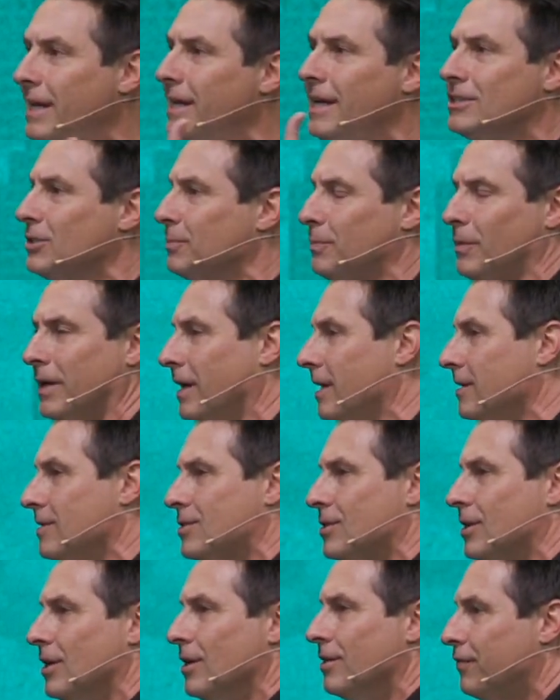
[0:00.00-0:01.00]
has
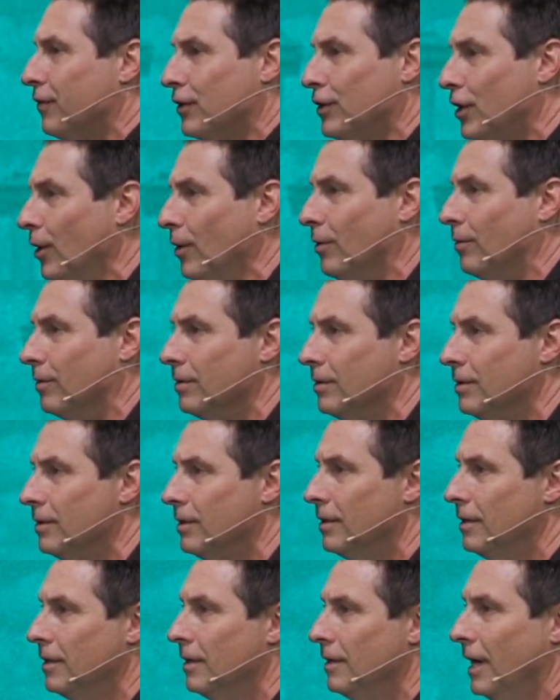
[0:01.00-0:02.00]
plans for you.
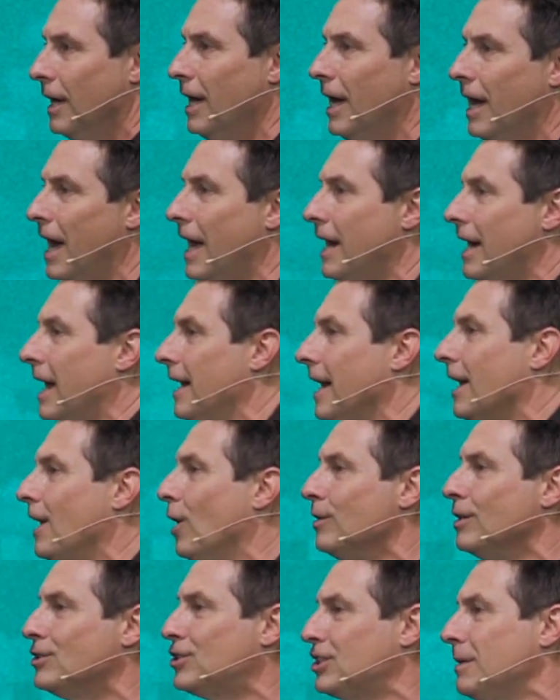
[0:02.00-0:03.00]
And I know
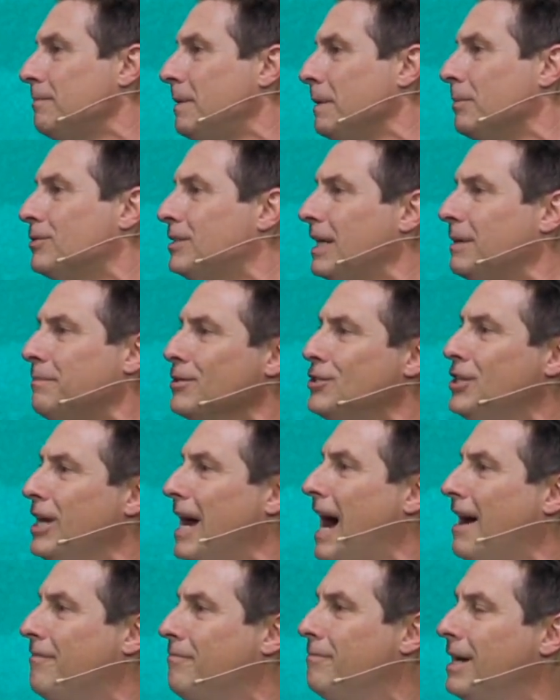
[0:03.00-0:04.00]
that some people think, but yeah,
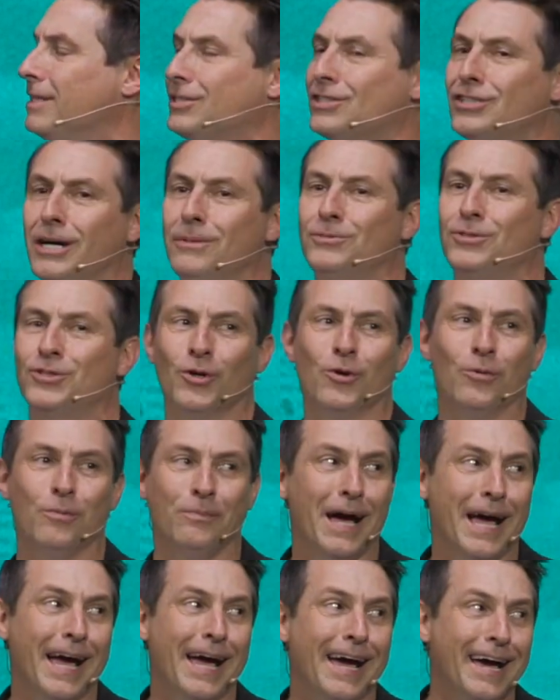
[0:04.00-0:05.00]
I've messed up so
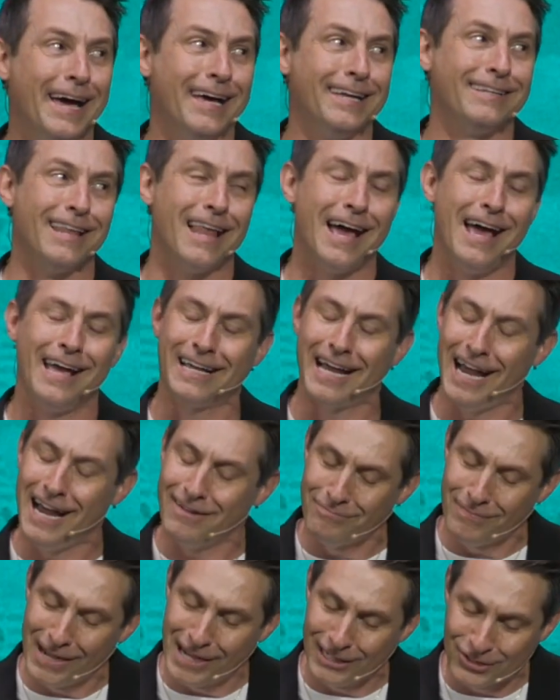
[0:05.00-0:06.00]
bad. Like,
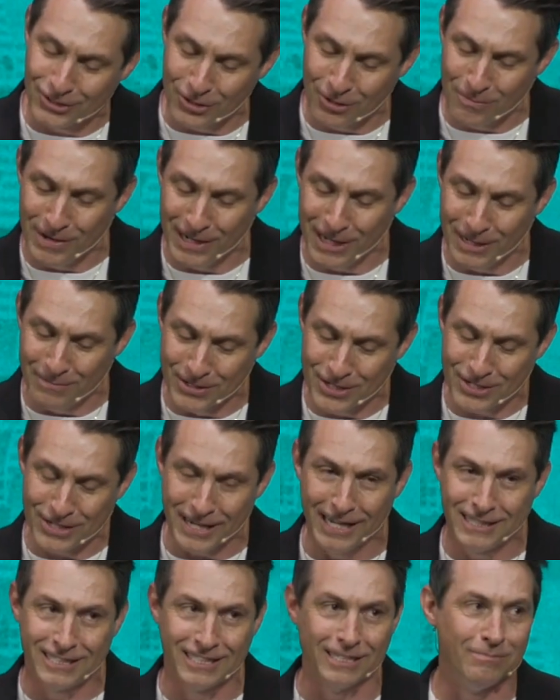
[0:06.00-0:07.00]
I've made so many
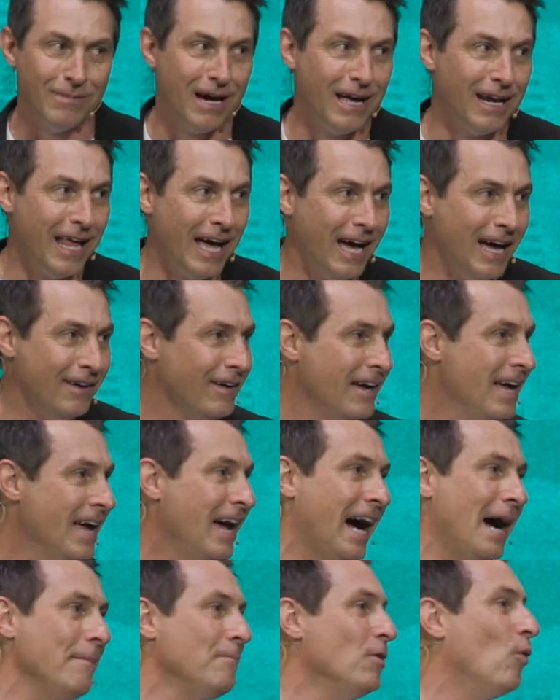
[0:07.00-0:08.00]
mistakes in my life.
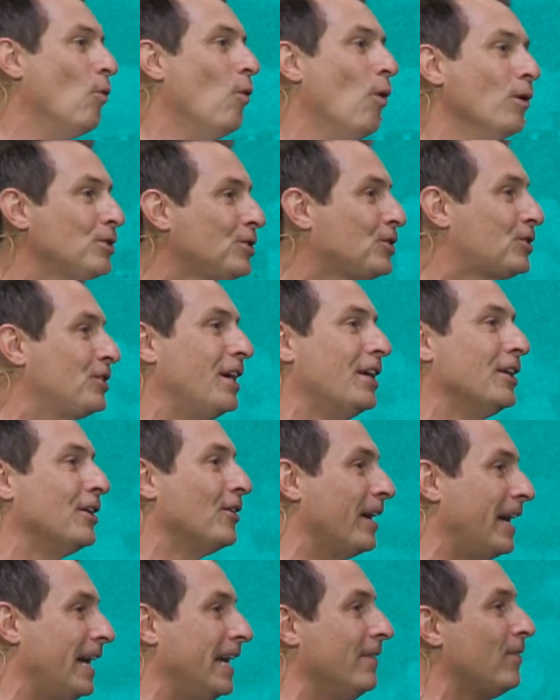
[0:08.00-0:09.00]
I'm the worst
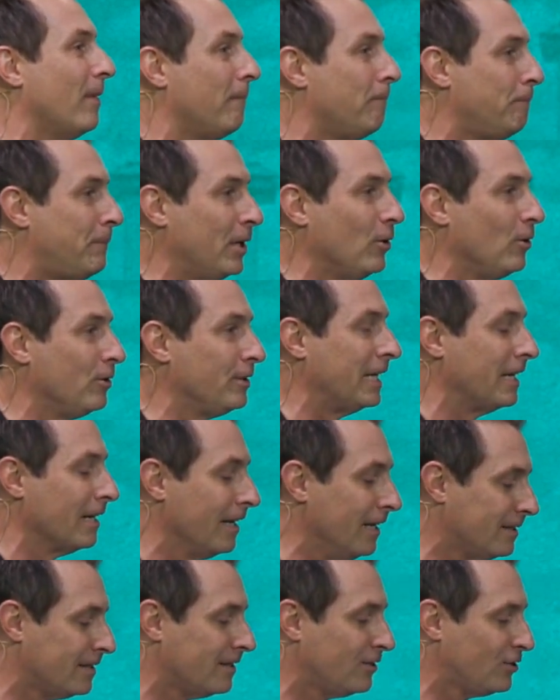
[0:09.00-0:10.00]
sinner in the building.
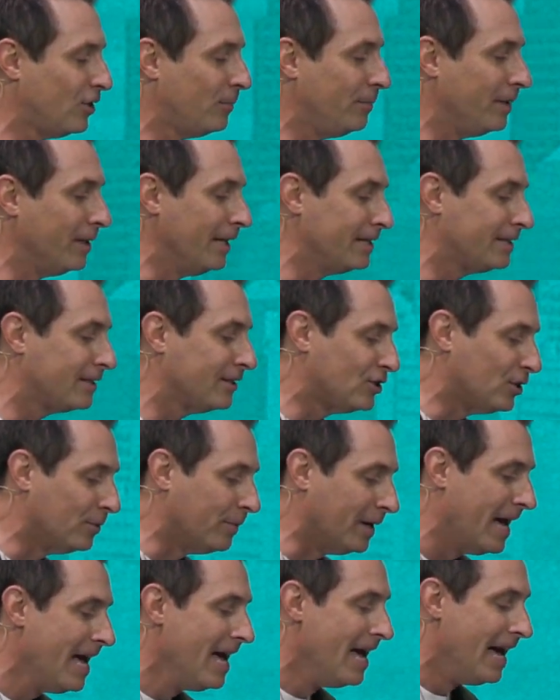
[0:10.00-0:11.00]
Listen to
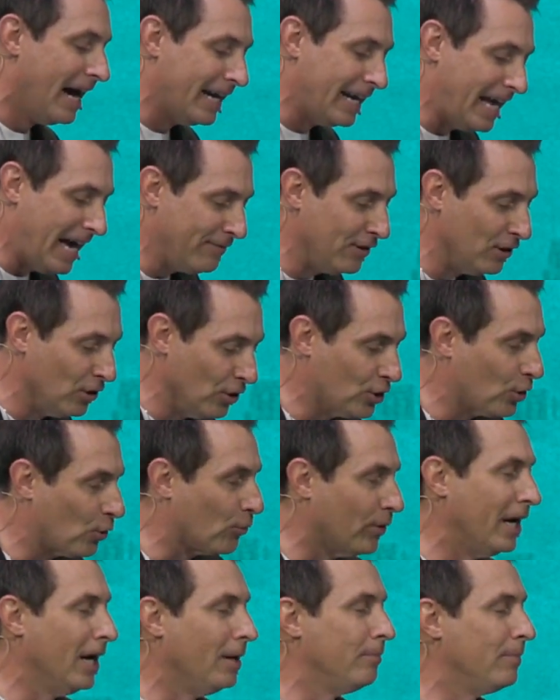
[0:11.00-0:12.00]
me. I'd have you look
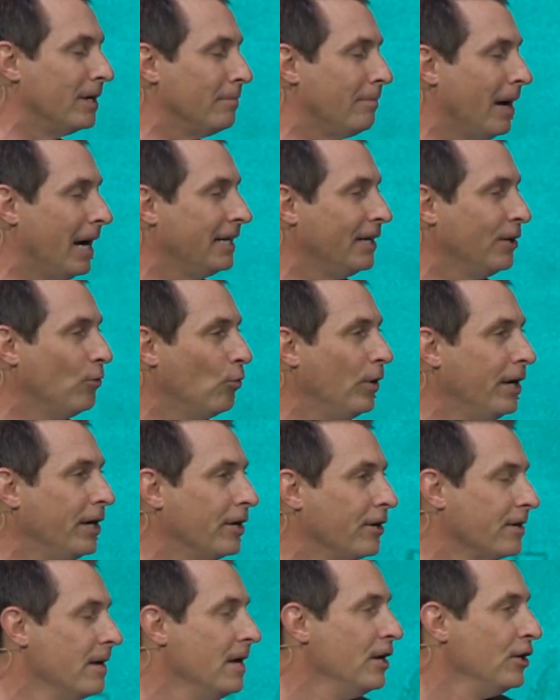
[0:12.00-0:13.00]
around, but it might get
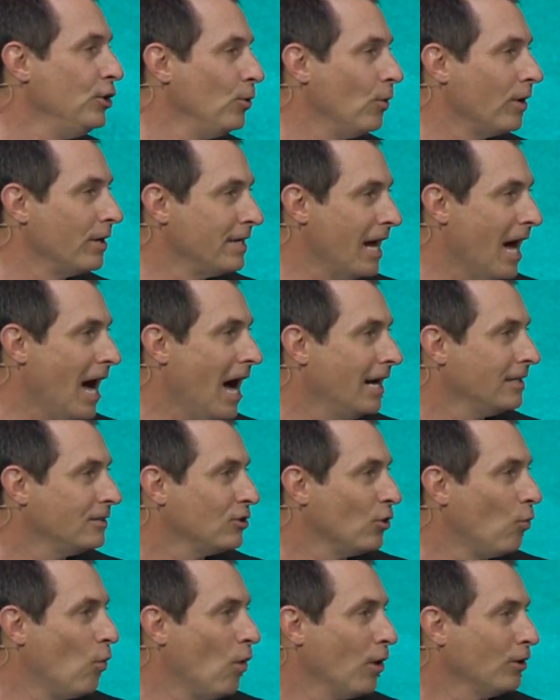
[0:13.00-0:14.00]
weird. You are not
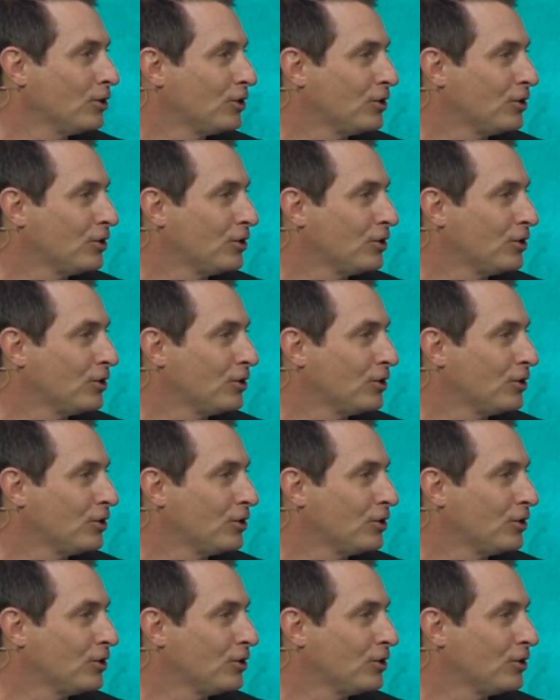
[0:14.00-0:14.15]
the worst